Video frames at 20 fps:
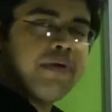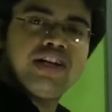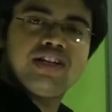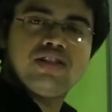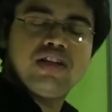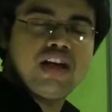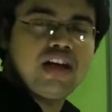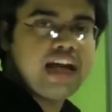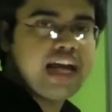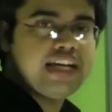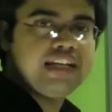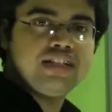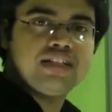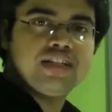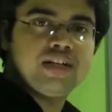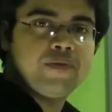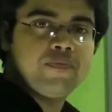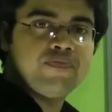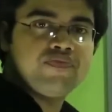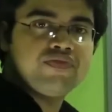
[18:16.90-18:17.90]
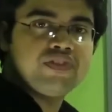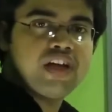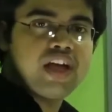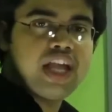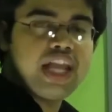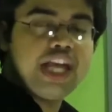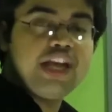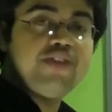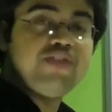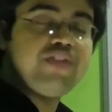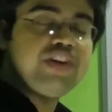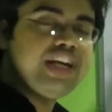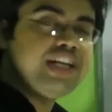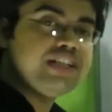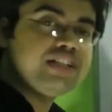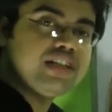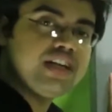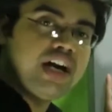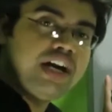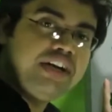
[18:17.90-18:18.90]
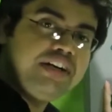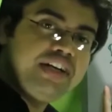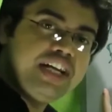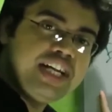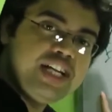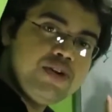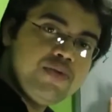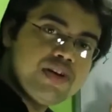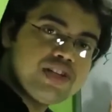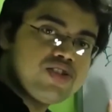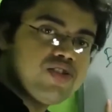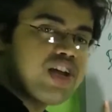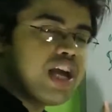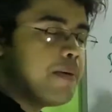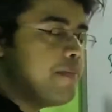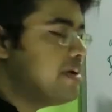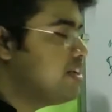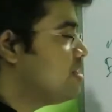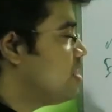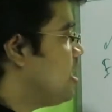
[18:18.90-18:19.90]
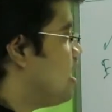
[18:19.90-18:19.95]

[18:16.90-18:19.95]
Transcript: emit the light. If it continuously emit